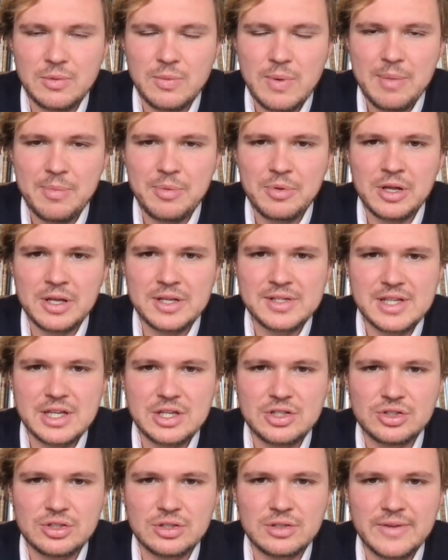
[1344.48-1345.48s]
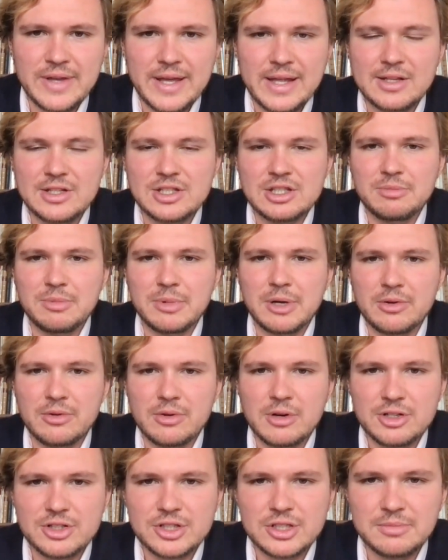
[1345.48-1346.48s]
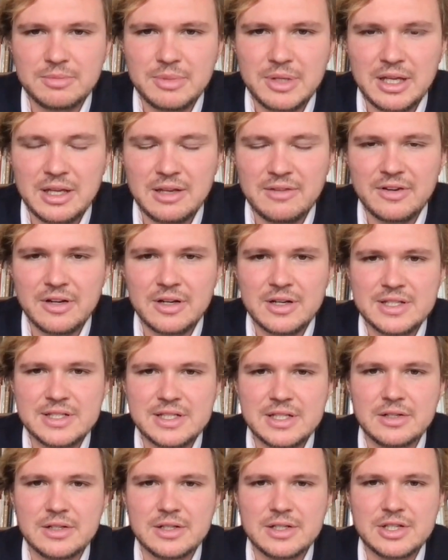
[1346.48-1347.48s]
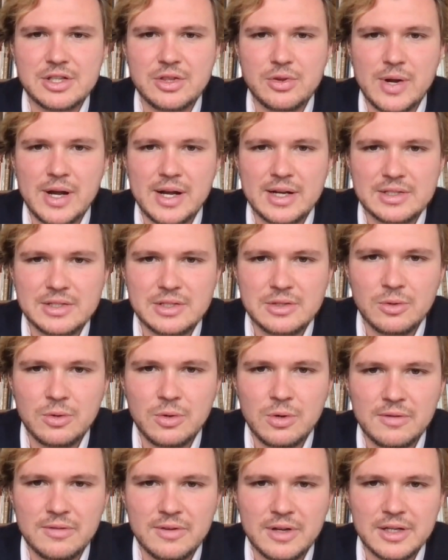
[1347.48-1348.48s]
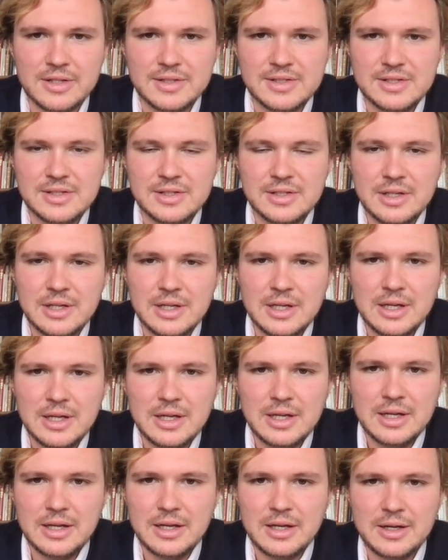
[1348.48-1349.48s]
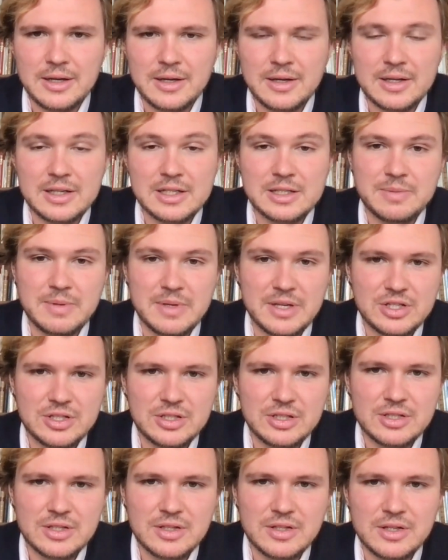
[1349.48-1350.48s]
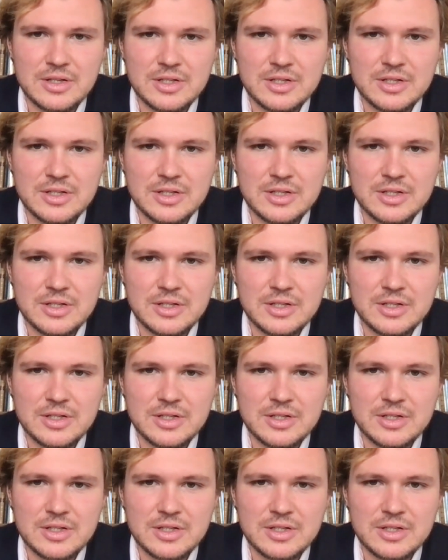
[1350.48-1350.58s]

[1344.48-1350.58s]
weaponization of energy by Russia being a very serious threat to all of us, especially to